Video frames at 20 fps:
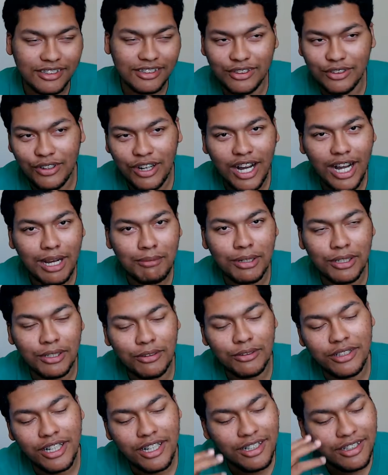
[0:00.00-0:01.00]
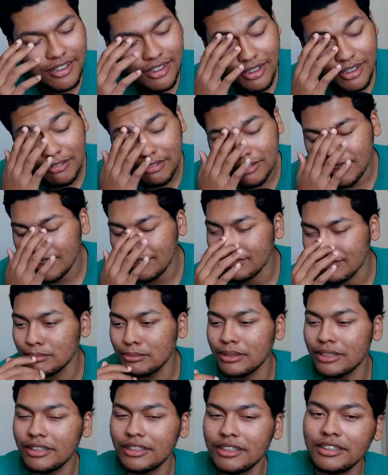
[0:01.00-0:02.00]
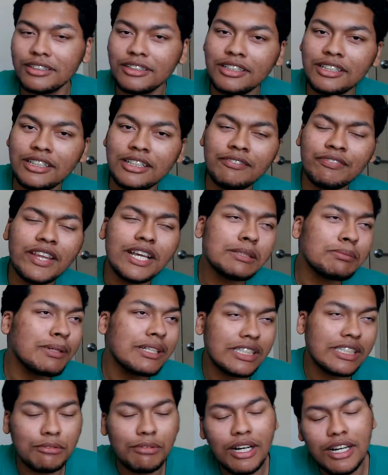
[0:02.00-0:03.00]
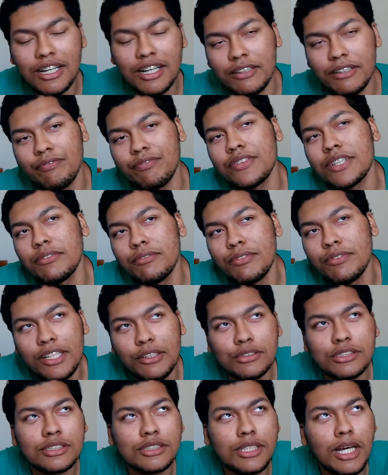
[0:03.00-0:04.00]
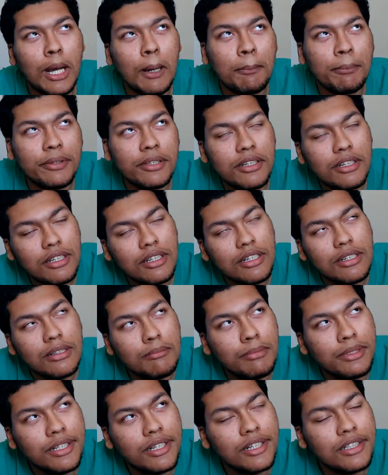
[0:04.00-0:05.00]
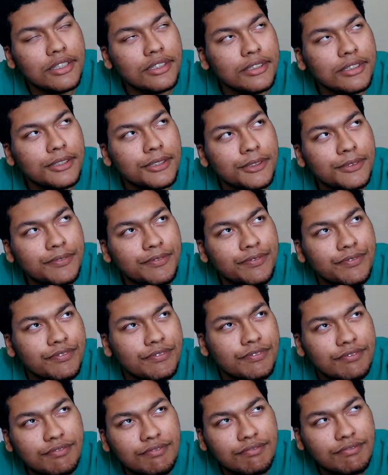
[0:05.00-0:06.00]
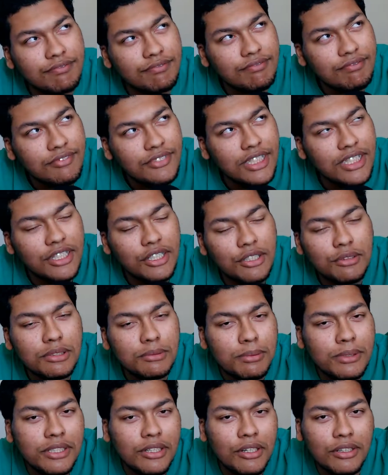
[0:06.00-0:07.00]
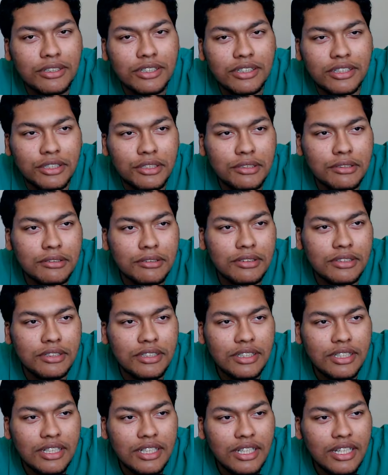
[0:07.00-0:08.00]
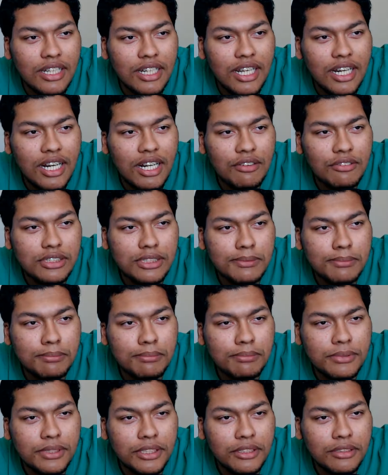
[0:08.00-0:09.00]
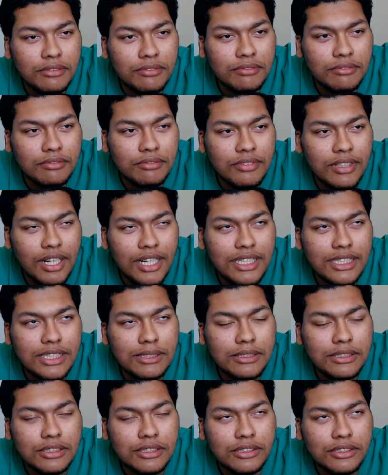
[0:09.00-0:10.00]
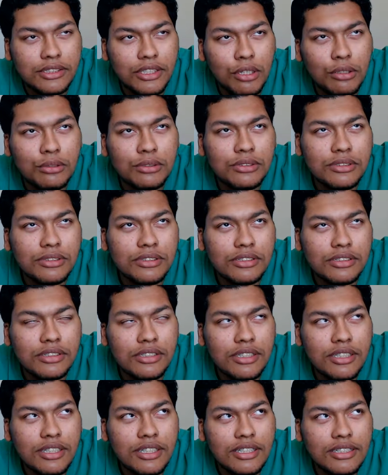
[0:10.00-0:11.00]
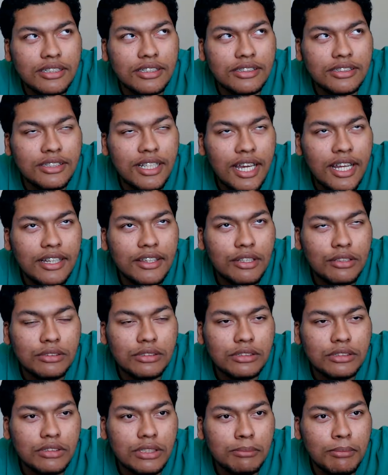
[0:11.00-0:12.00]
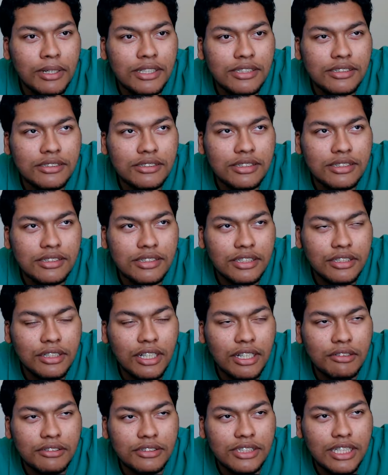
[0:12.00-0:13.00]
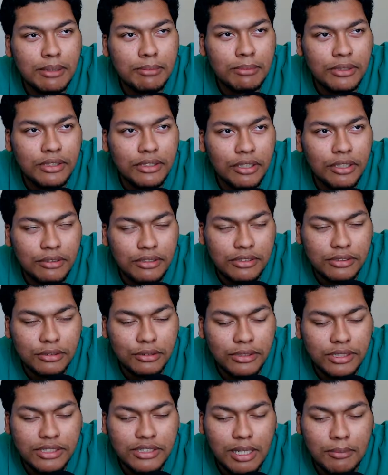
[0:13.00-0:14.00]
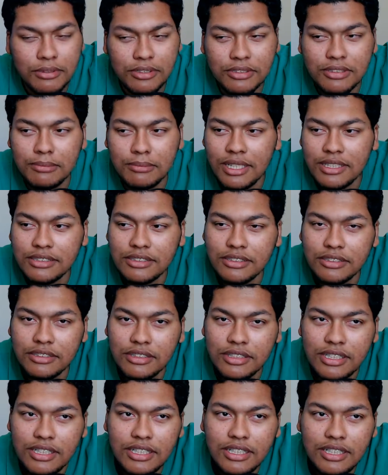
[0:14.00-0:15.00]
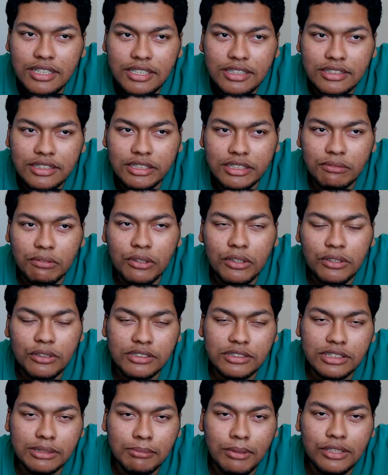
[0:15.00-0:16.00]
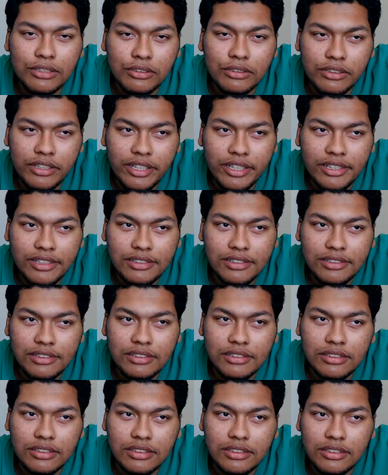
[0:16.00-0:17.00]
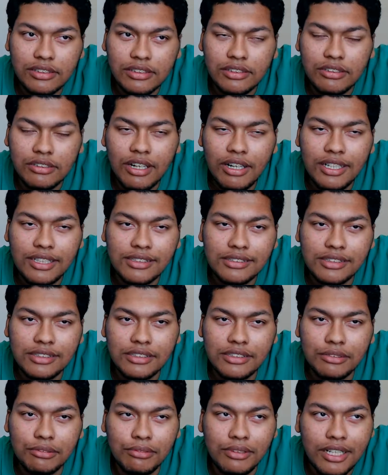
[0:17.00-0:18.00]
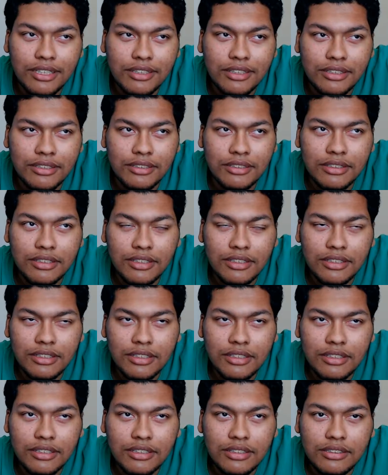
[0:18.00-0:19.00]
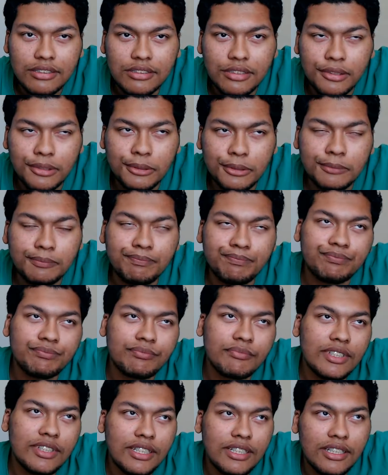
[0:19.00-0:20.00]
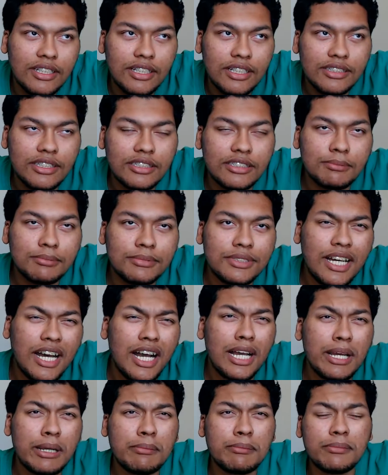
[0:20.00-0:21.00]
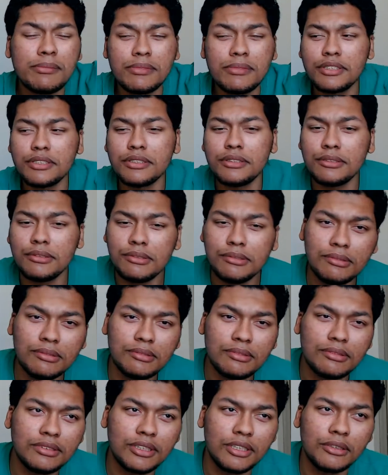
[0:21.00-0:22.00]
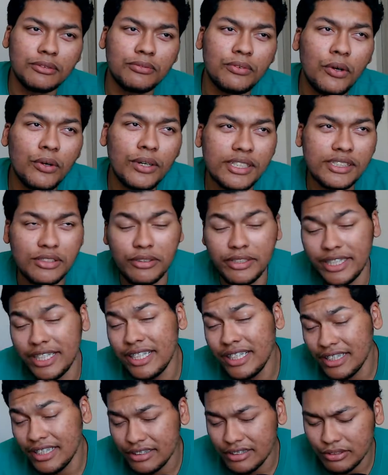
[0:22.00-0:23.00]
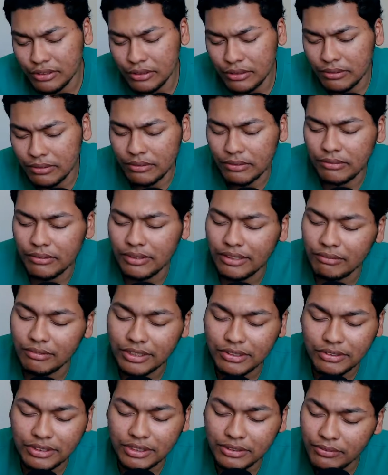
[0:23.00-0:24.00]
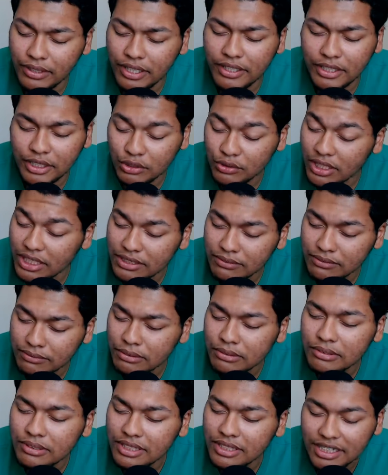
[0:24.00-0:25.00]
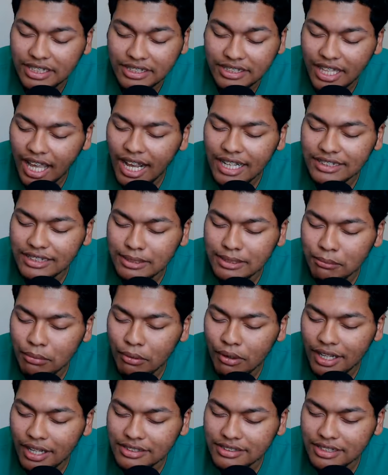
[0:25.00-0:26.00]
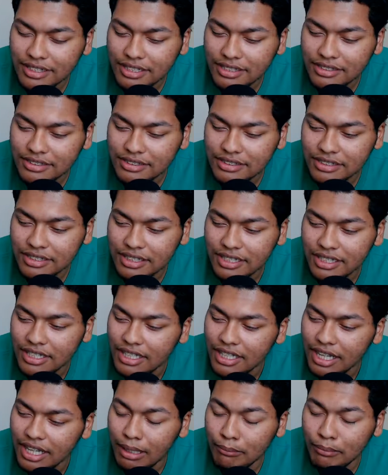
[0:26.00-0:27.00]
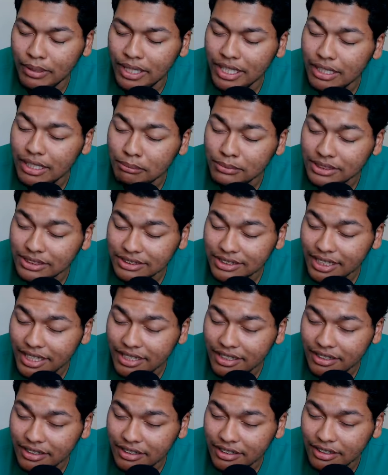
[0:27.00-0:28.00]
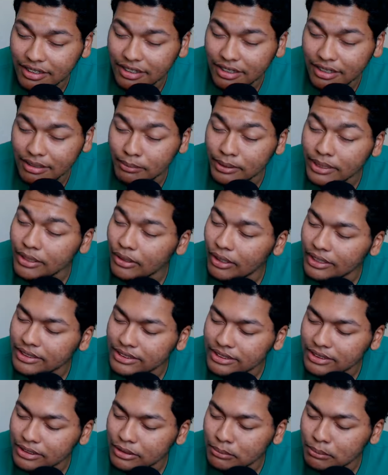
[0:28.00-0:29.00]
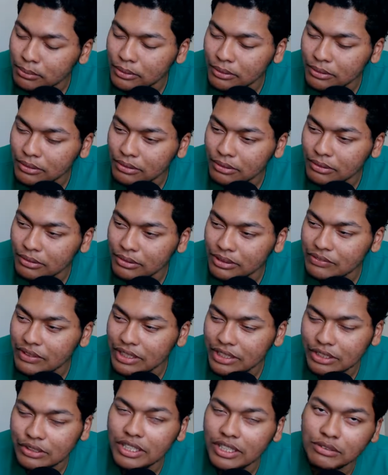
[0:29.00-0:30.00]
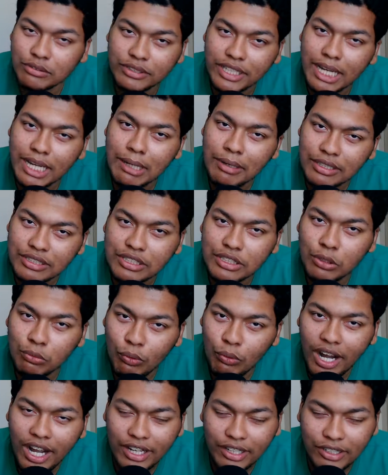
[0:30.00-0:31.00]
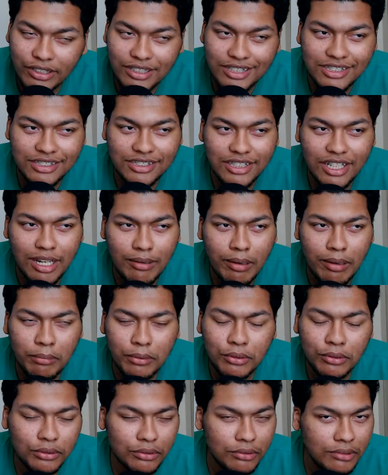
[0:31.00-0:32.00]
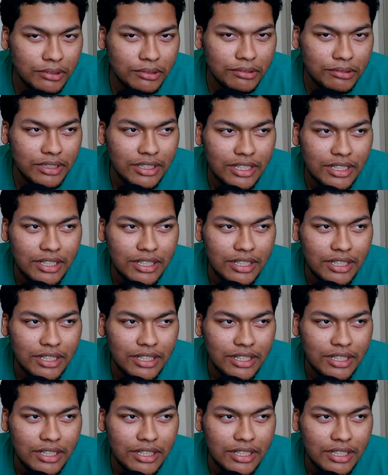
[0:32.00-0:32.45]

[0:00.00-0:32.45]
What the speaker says: Hide my cocaine in there or whatever. But that's basically why video stopped, because it was pretty hard to do, and I just chose to take those 3 months until I was able to go to school the summer semester, just work on some other things. I just didn't do nothing. So I took some time to, focus on getting into school for one, which was a very stressful, taxing process. I made a mistake, but I still pulled through. It was very stressful. Came down to the wire, and this time I pulled through.